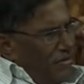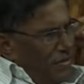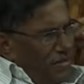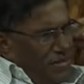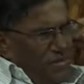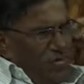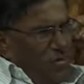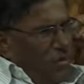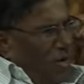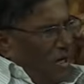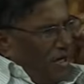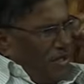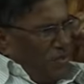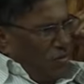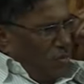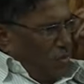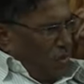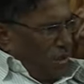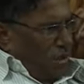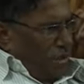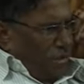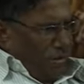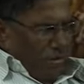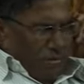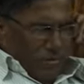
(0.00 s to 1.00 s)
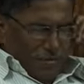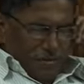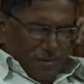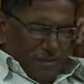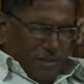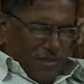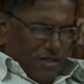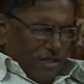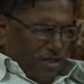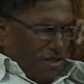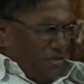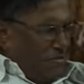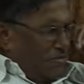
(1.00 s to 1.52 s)
In what way?
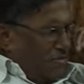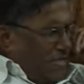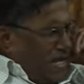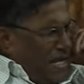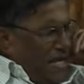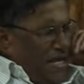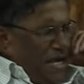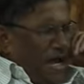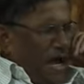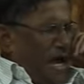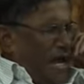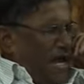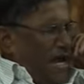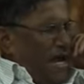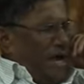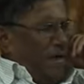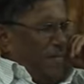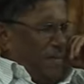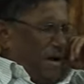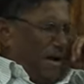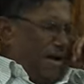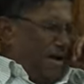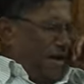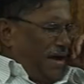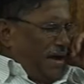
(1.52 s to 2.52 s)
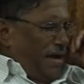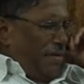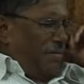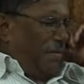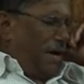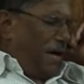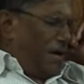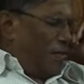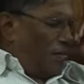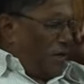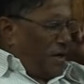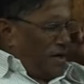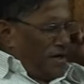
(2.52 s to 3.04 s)
Instead of saying I am,
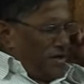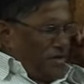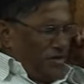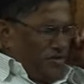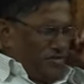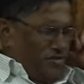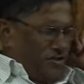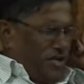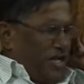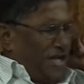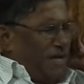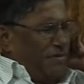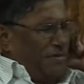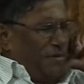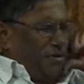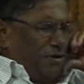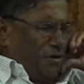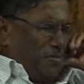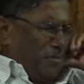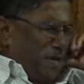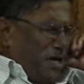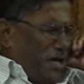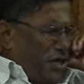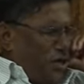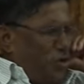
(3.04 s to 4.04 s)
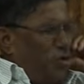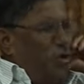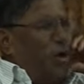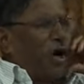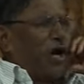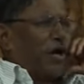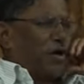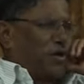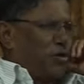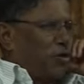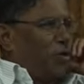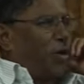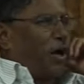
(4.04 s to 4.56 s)
I wanted to say about me, you are.